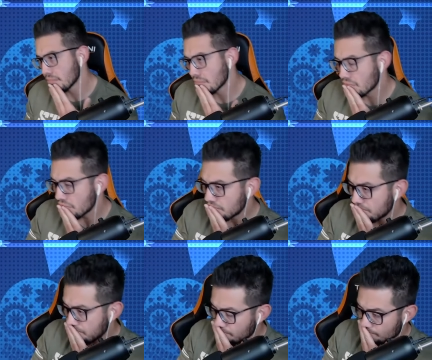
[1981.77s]

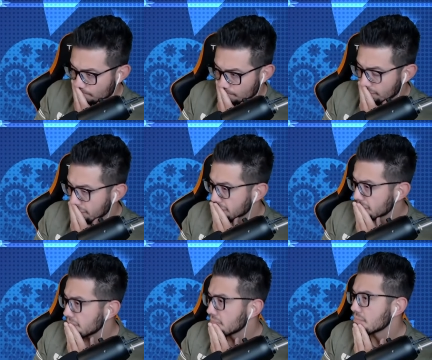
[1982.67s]

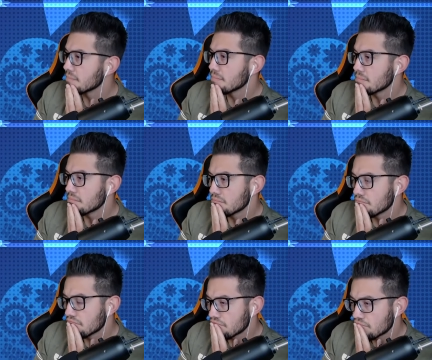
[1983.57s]

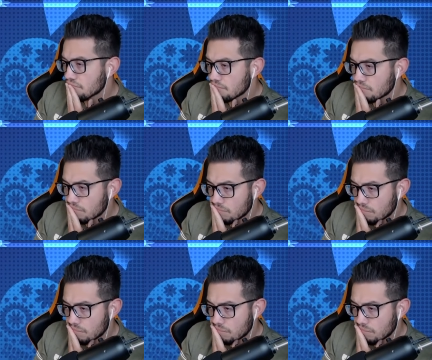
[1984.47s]
Nobody speaks.